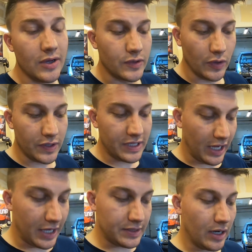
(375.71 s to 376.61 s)
So the
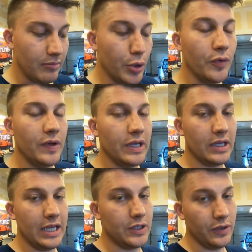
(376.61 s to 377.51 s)
second I start moving,
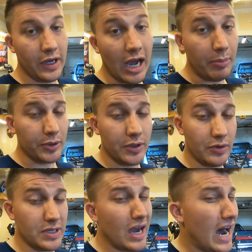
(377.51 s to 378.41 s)
it's only a couple
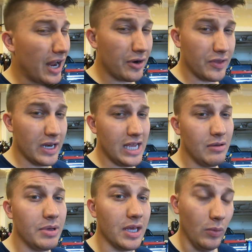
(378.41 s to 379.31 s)
degrees hotter than
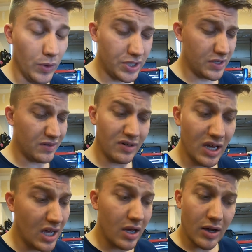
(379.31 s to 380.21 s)
ambient, which is,
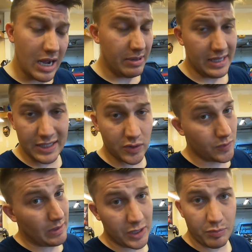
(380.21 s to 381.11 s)
I mean,
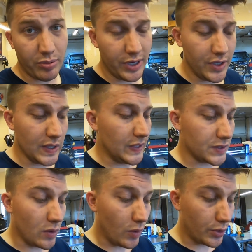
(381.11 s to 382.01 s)
that's pretty good. This
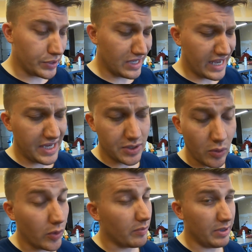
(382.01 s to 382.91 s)
core is a nice
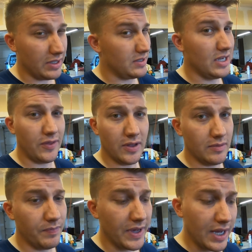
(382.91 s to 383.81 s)
core, but it's
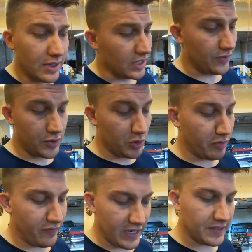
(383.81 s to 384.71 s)
nothing
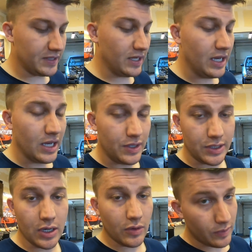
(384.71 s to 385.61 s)
super fancy.
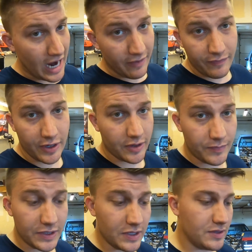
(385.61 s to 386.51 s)
So I
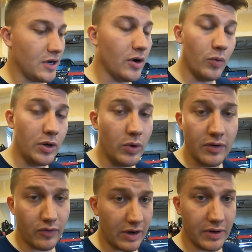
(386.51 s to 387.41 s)
figured this is a
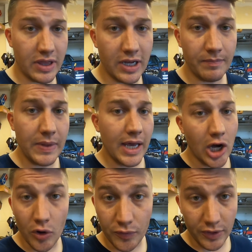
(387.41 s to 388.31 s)
win-win for everything.
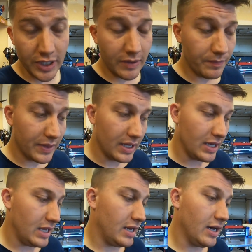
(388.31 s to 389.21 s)
Hopefully
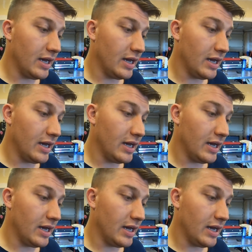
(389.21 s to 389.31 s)
it